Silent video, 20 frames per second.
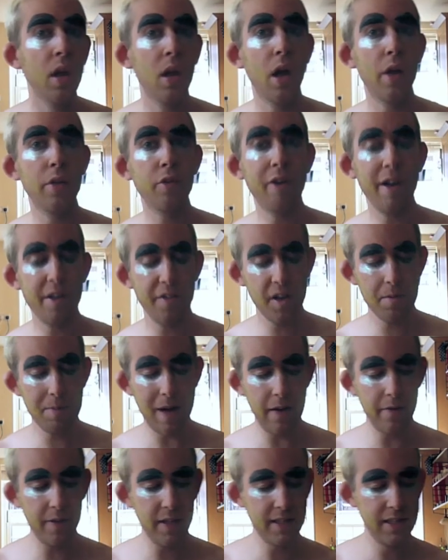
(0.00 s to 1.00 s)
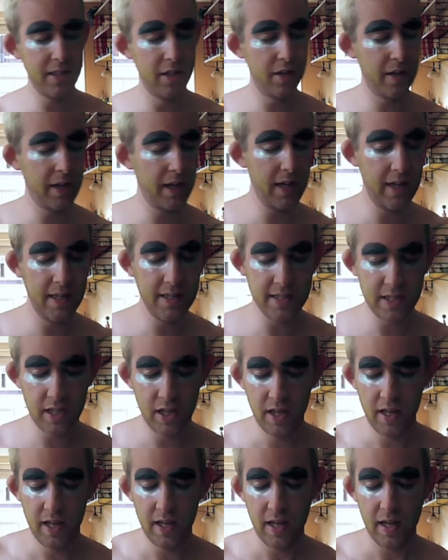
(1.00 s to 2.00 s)
And the great thing about this look is,
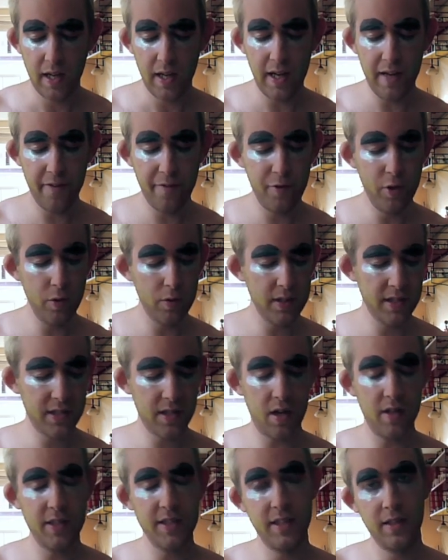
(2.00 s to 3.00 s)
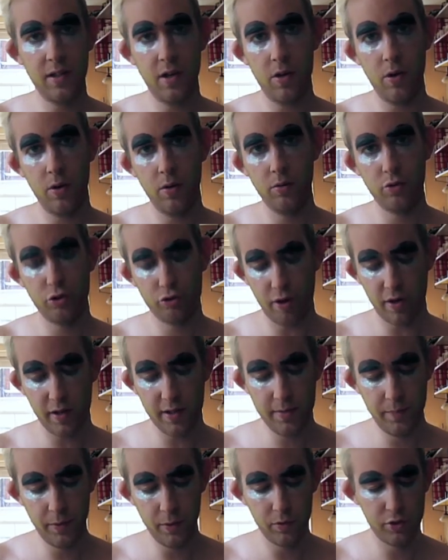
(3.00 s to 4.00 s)
if you're starting the whole
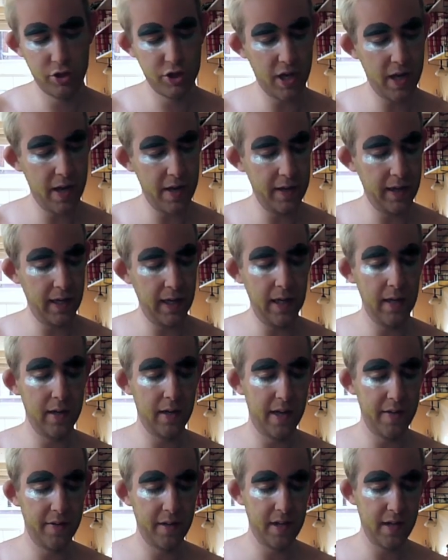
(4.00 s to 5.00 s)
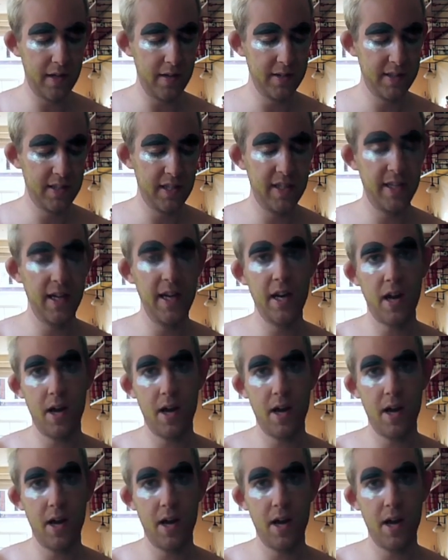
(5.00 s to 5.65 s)
drugs mule journey, like the girls did in